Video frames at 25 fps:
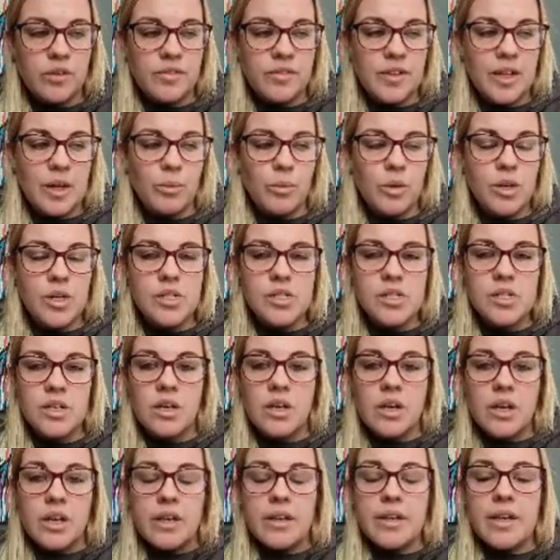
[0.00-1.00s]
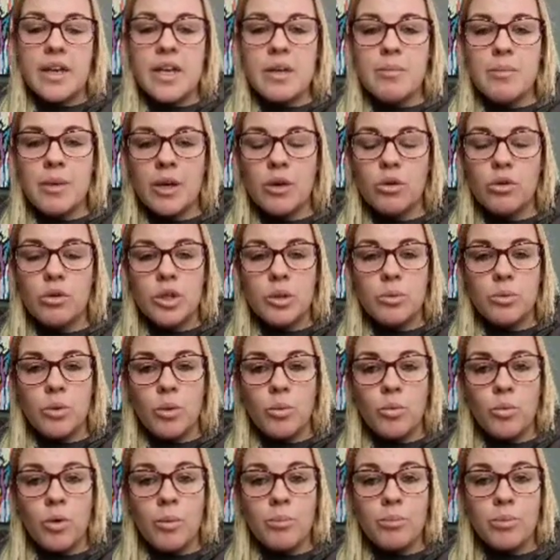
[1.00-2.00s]
your flowers. Yeah, you might only
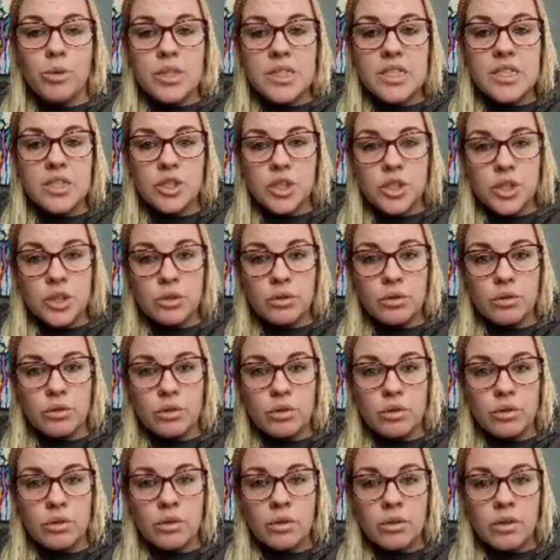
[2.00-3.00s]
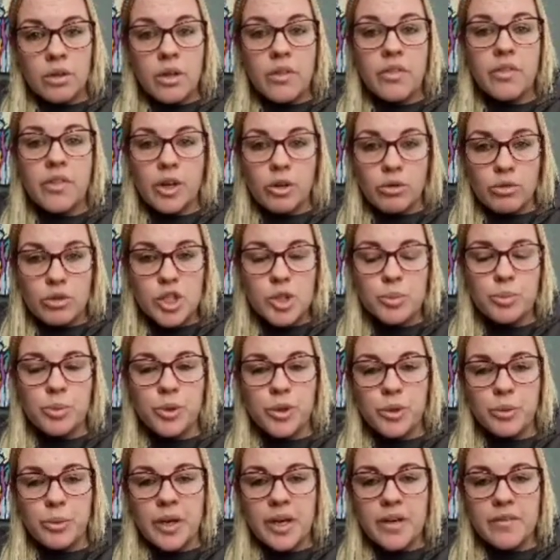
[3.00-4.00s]
want 1, but did you know they're good to
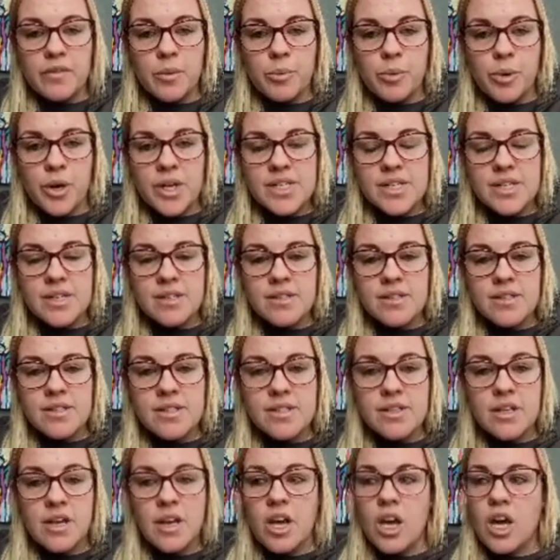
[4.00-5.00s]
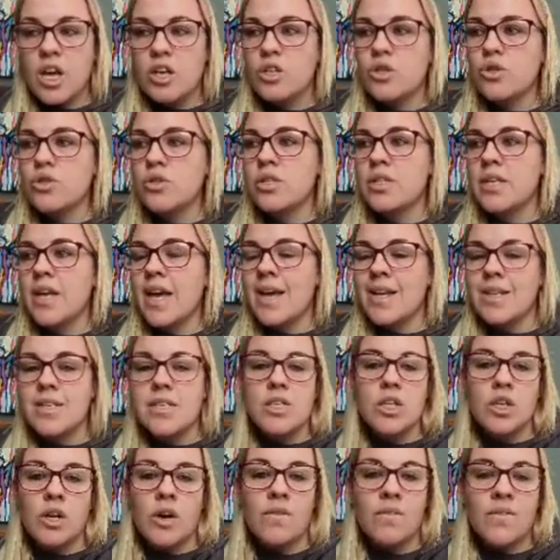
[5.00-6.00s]
put away for presents? And just
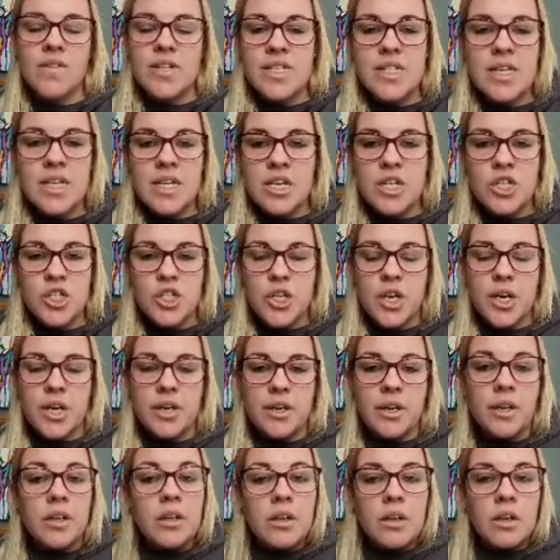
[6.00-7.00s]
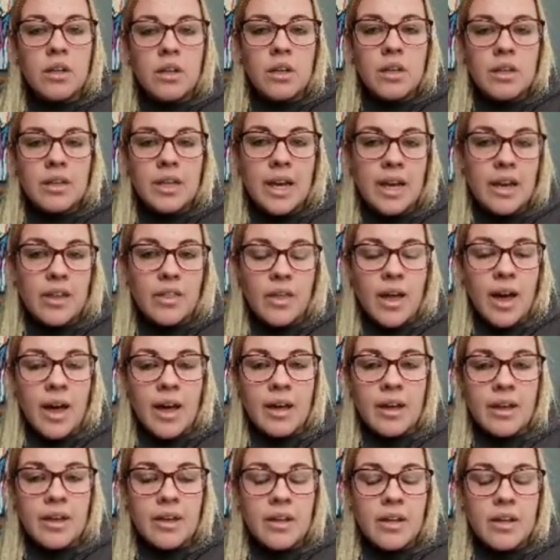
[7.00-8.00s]
enter the conversation like
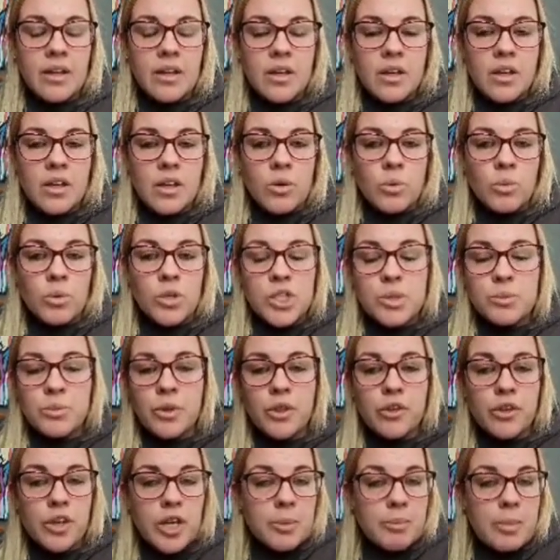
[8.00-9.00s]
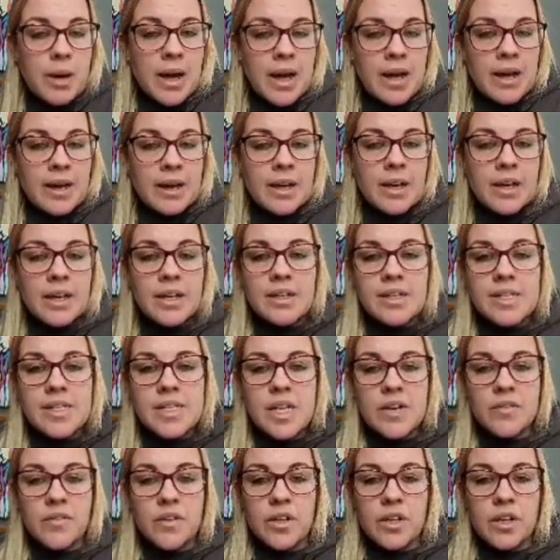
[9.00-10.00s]
that. We do a 3-pack, it'll
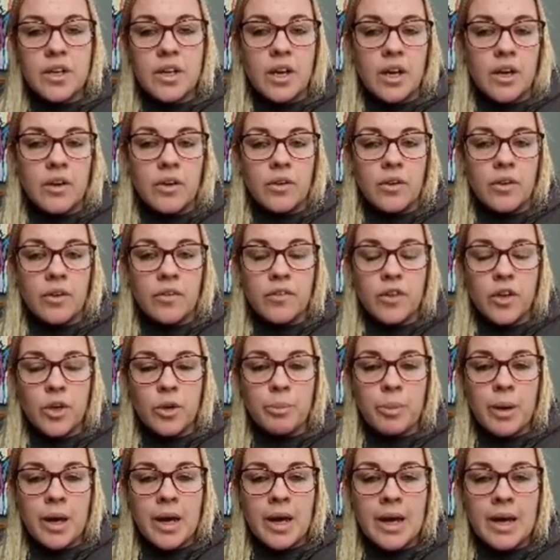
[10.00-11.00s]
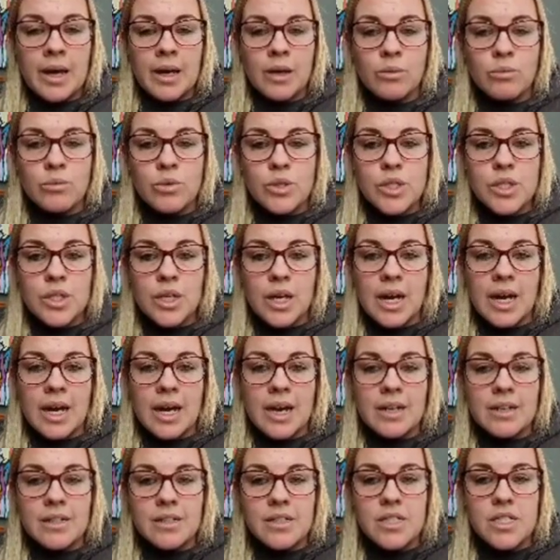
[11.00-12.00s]
save you a few pound,
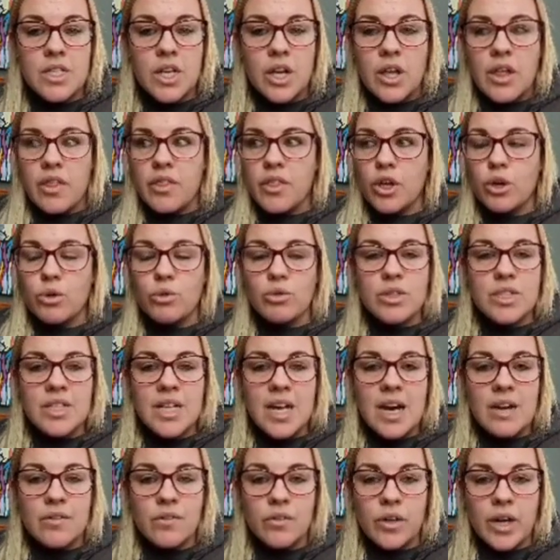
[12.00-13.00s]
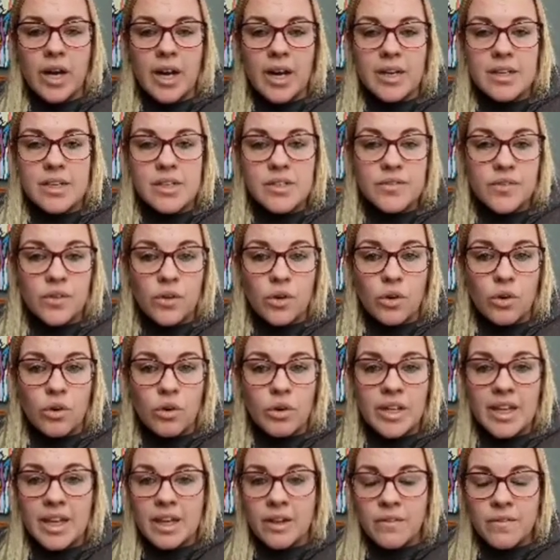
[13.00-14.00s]
and they're good to have on hand
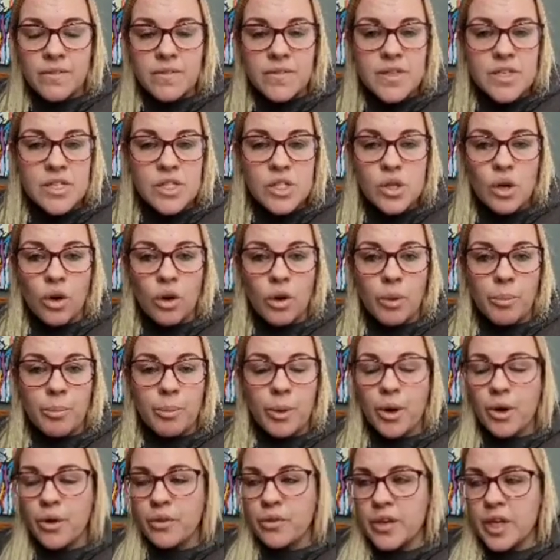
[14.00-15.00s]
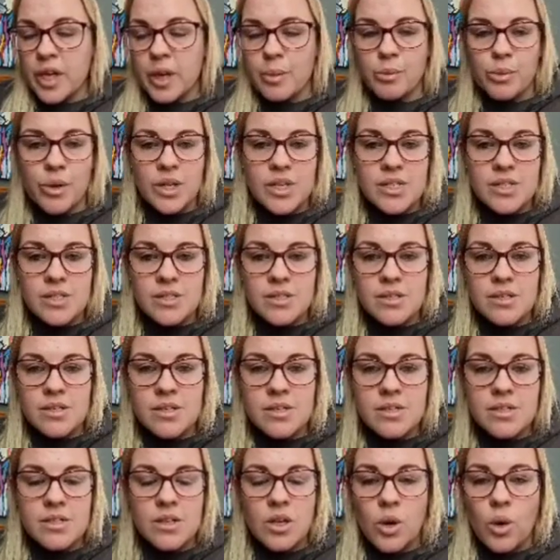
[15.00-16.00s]
for gifts or birthday
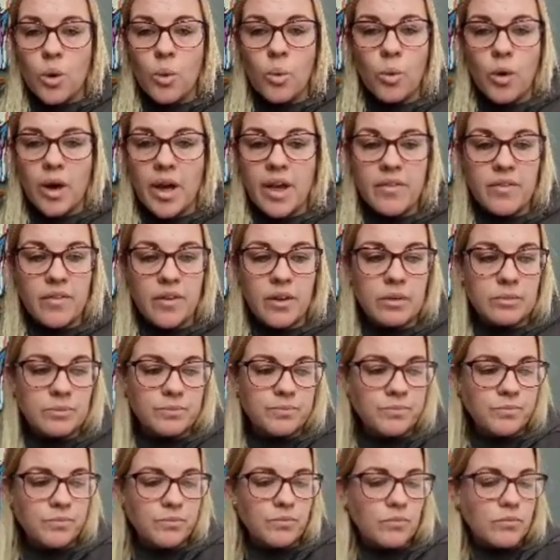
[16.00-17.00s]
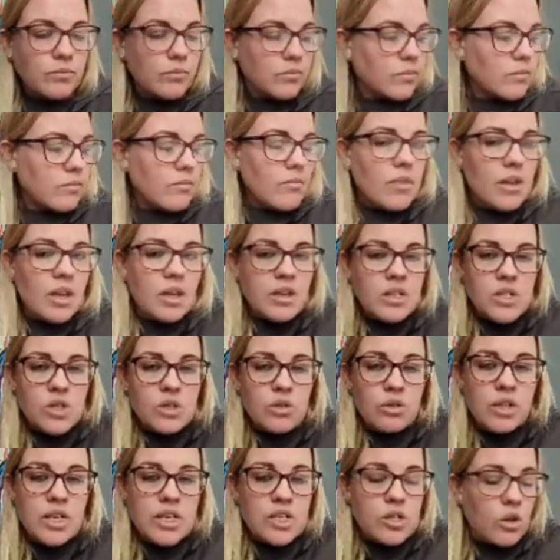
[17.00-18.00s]
presents, whatever.
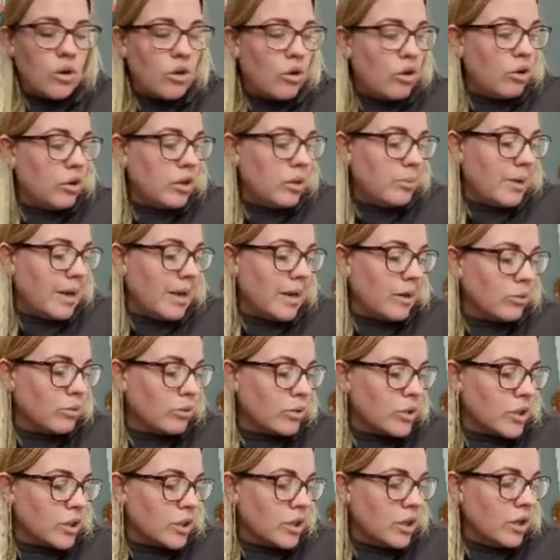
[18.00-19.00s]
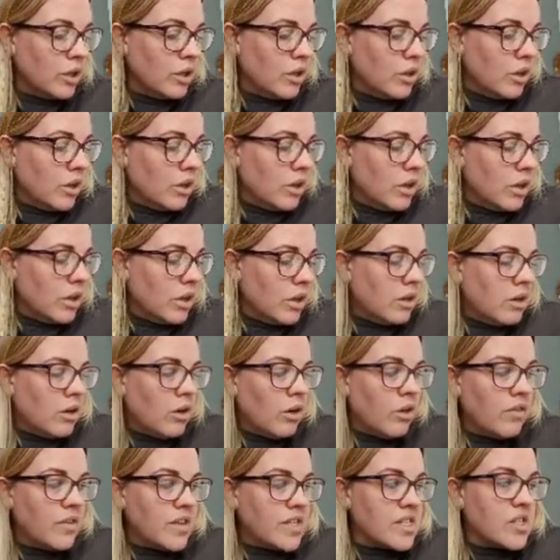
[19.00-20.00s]
So it's all about,
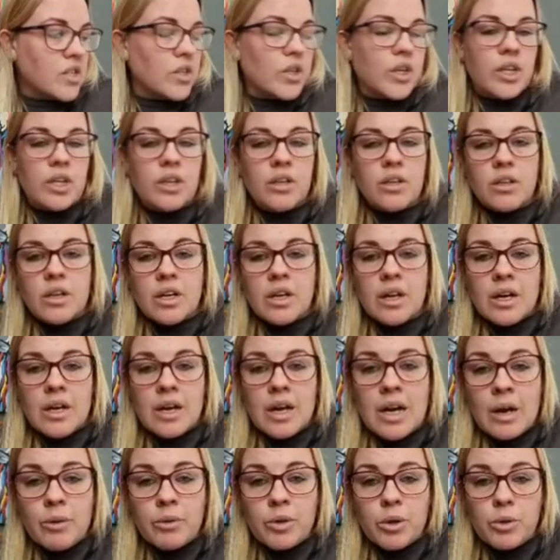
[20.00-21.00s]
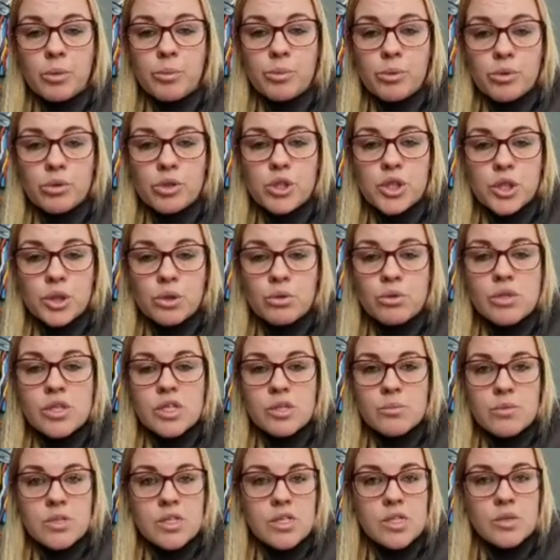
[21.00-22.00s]
obviously, how you approach your
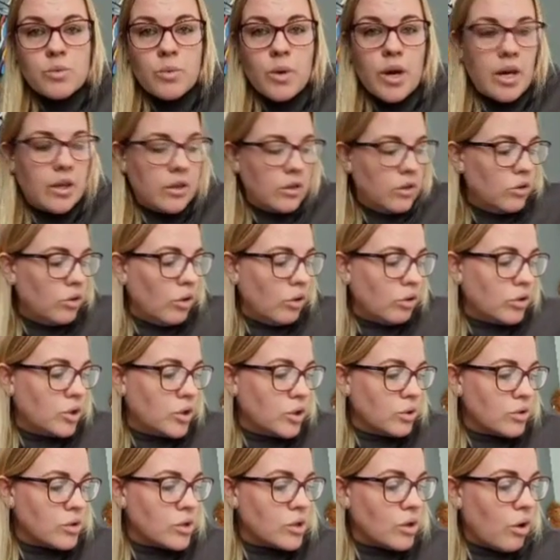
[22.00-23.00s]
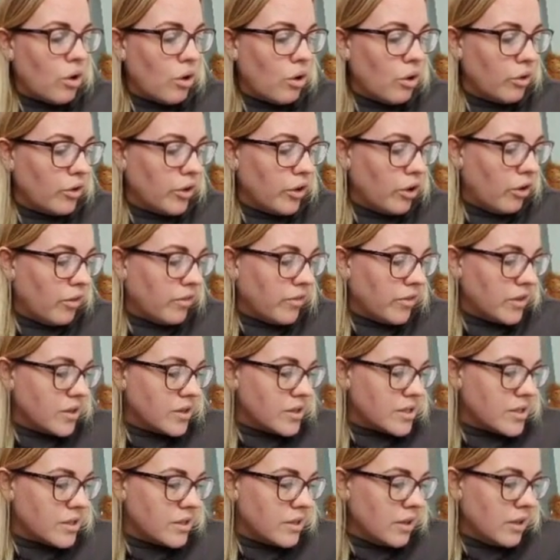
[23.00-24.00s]
customers as well, not just all the
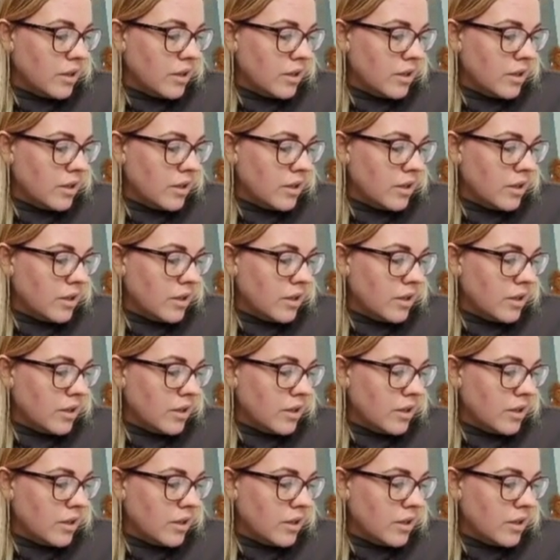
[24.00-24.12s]
offers.